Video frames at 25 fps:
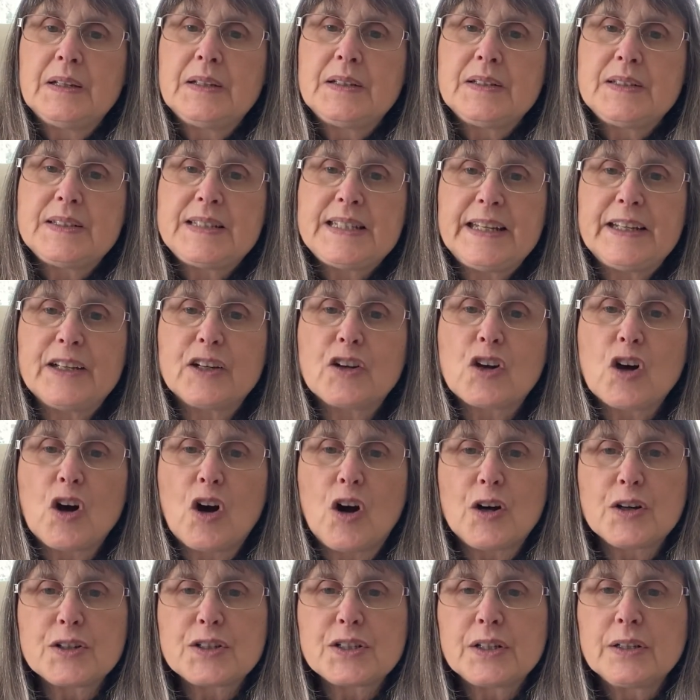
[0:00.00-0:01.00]
Dear
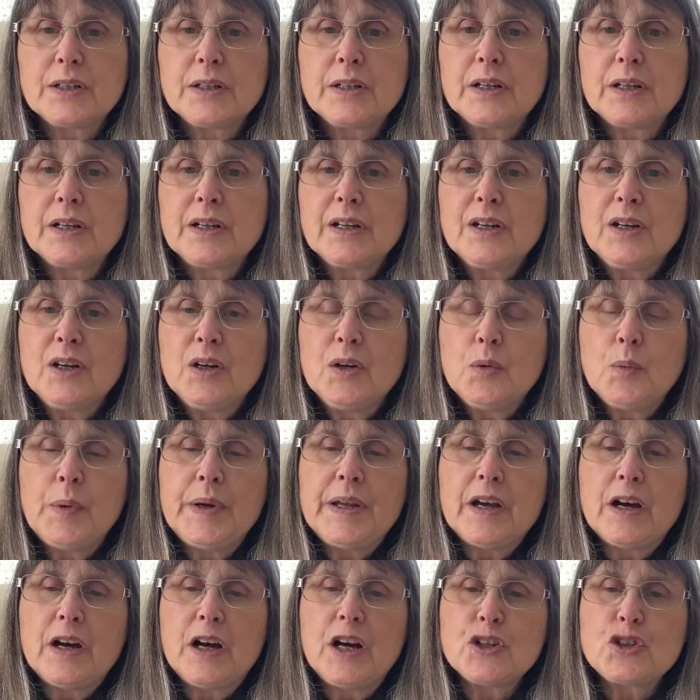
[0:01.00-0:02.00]
God,
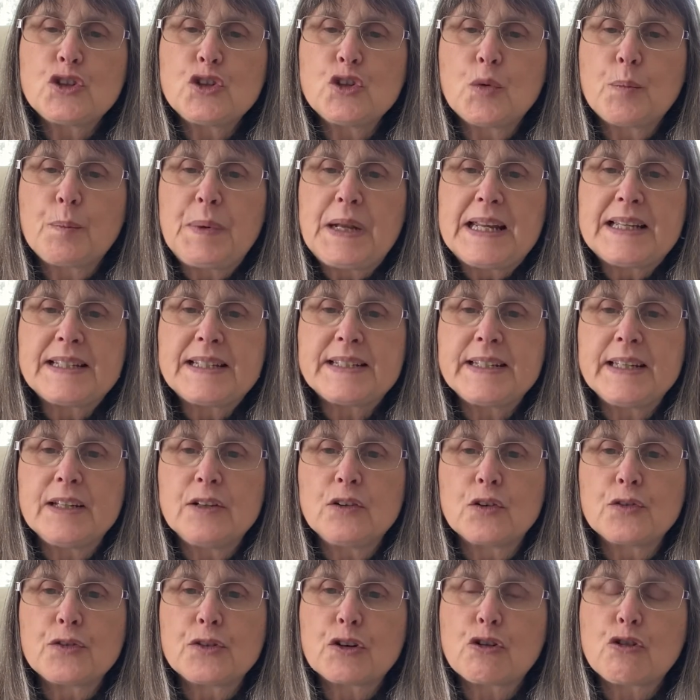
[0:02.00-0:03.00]
we ask your blessing
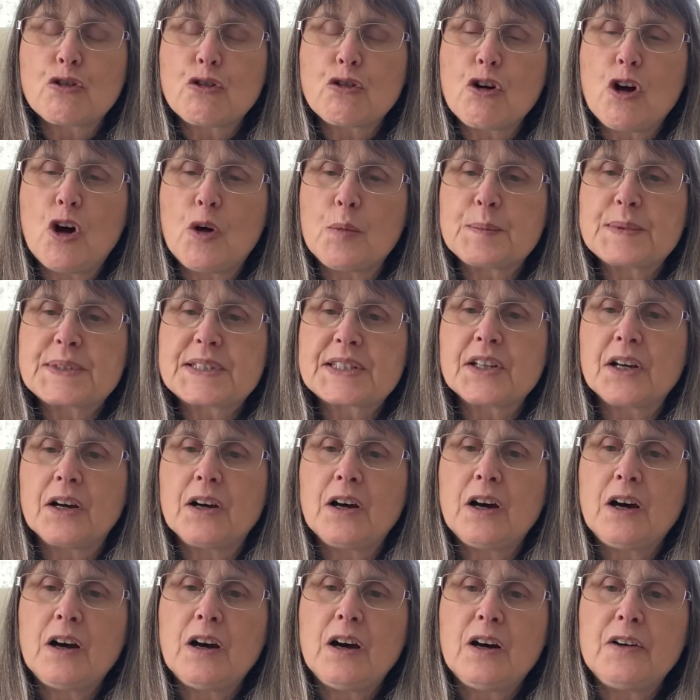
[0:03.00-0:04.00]
on the crops,
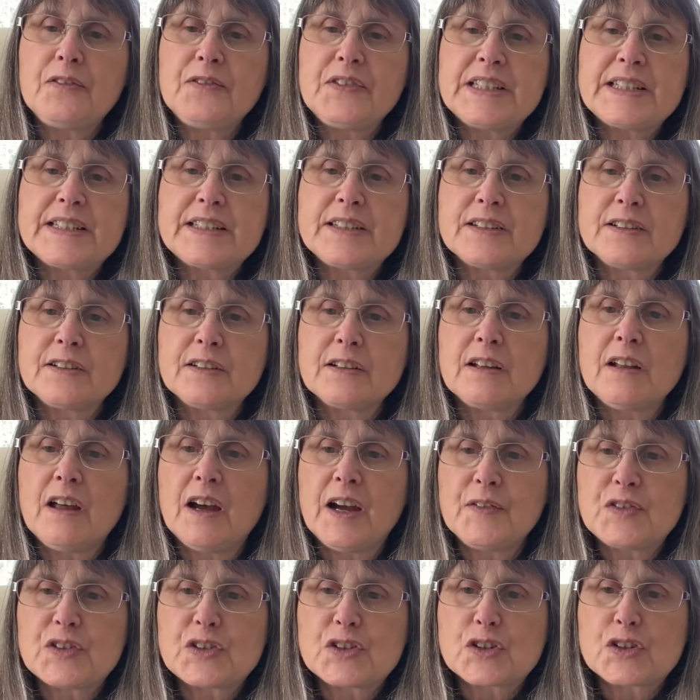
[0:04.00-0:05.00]
harvest and
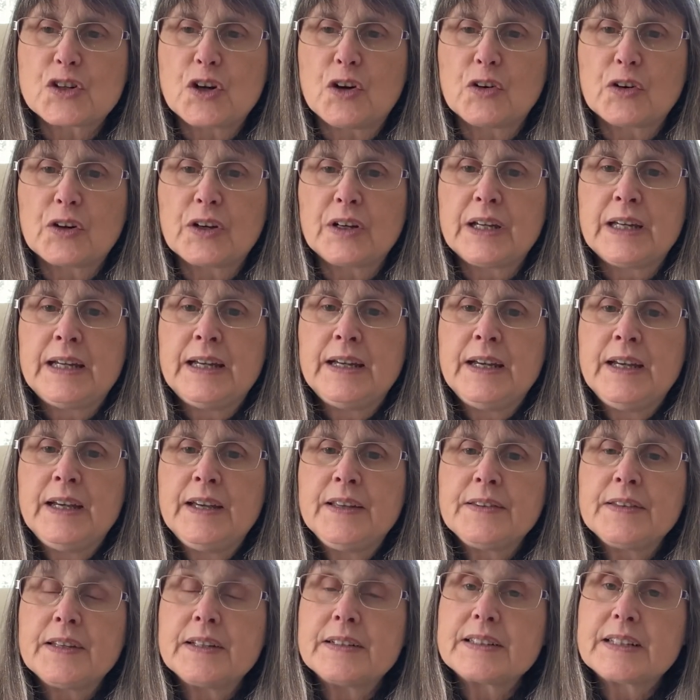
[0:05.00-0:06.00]
livestock
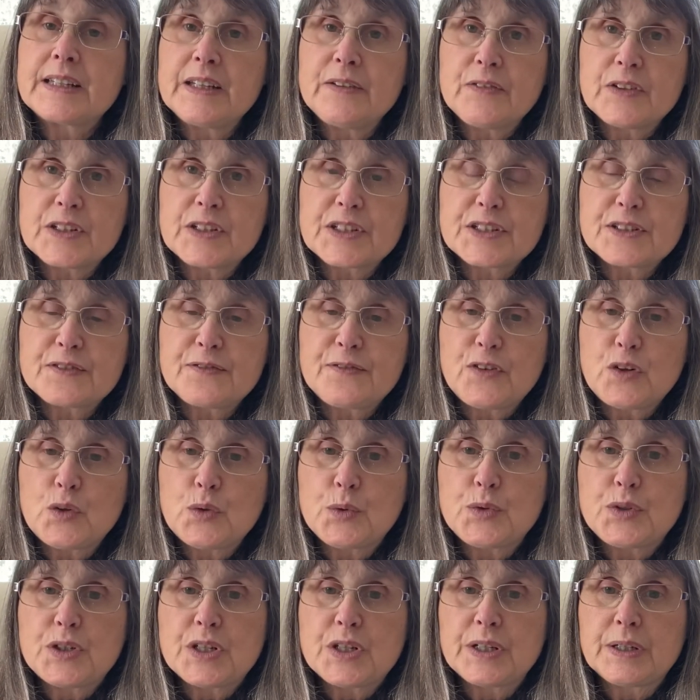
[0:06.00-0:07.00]
that give us
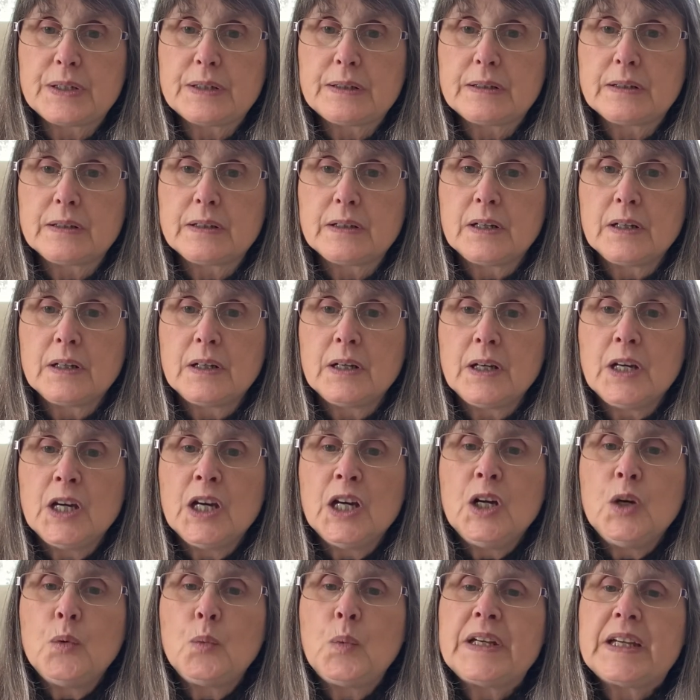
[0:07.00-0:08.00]
food.
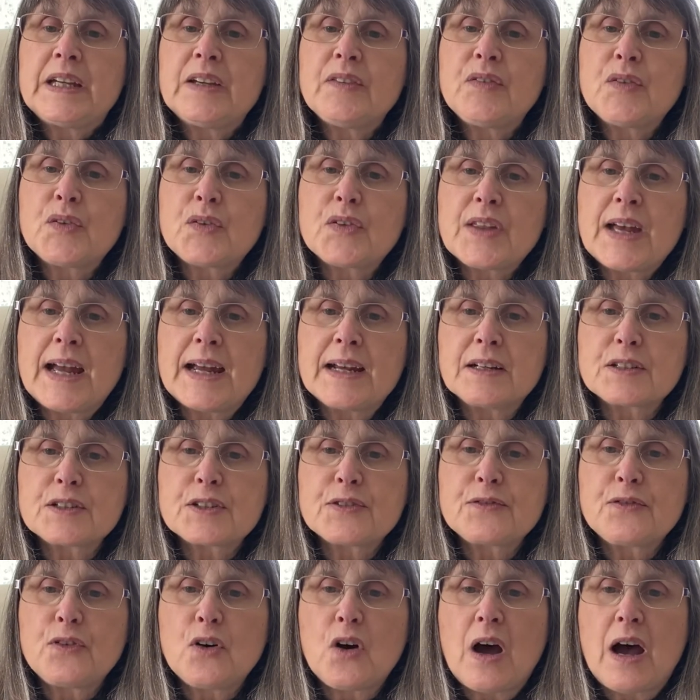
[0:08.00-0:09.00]
We give thanks
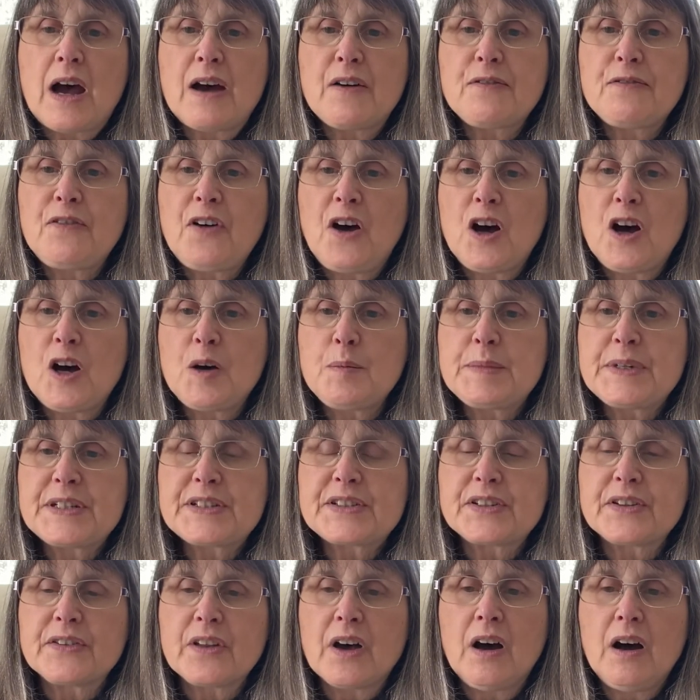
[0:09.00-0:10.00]
for our farmers
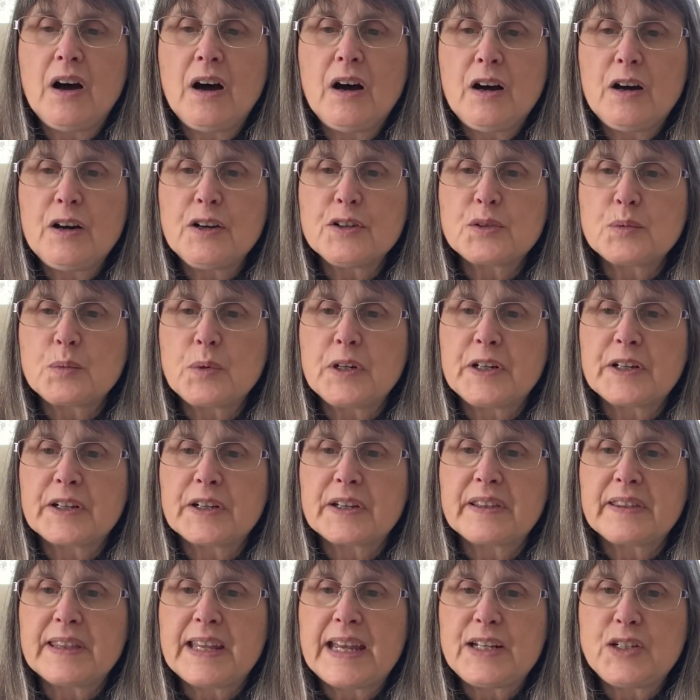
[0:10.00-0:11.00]
and the hard
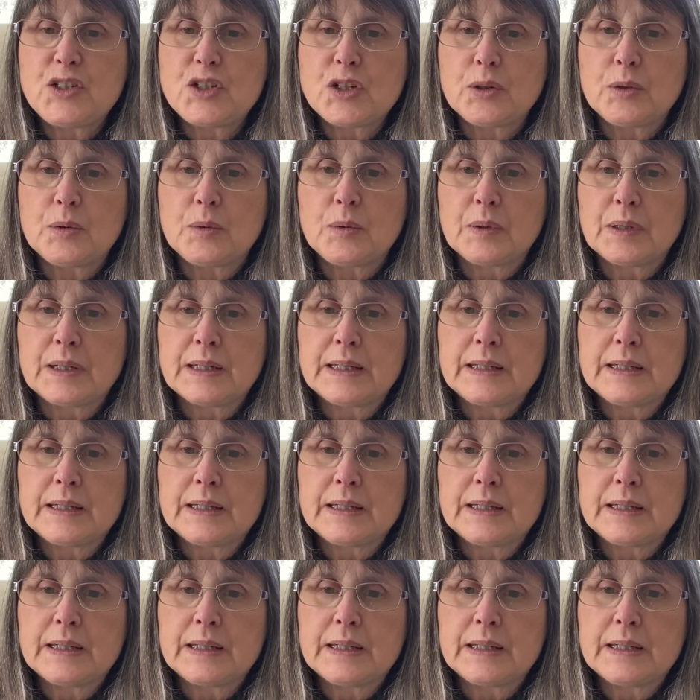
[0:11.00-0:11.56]
work they do.